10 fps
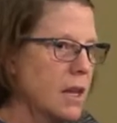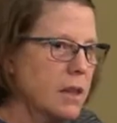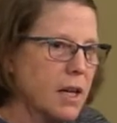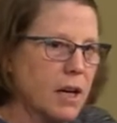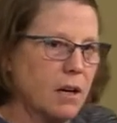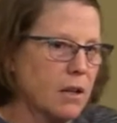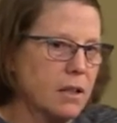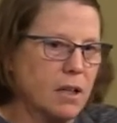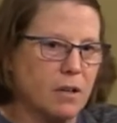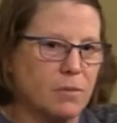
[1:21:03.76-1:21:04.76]
They're,
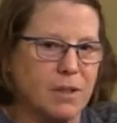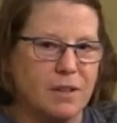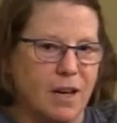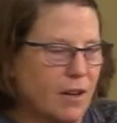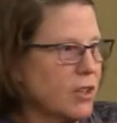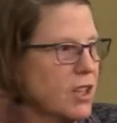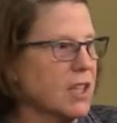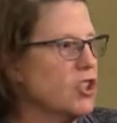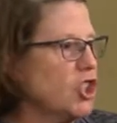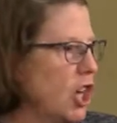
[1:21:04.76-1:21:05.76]

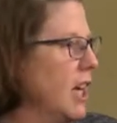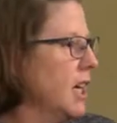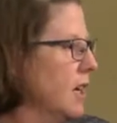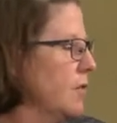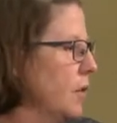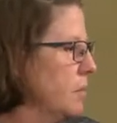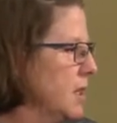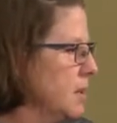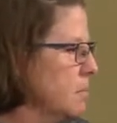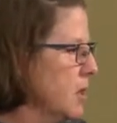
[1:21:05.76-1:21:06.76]
everything's shaking from
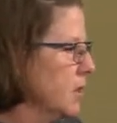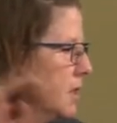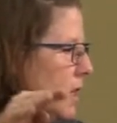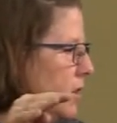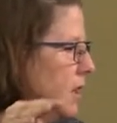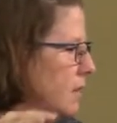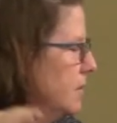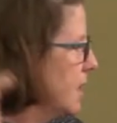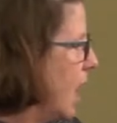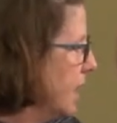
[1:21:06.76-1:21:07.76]
these military
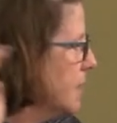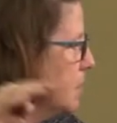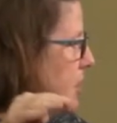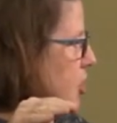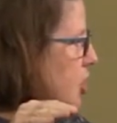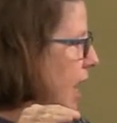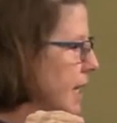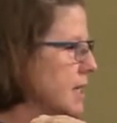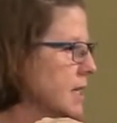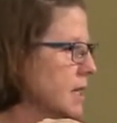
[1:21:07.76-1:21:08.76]
high-speed
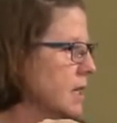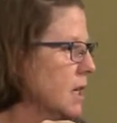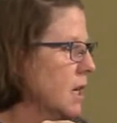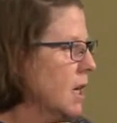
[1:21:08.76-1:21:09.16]
jets.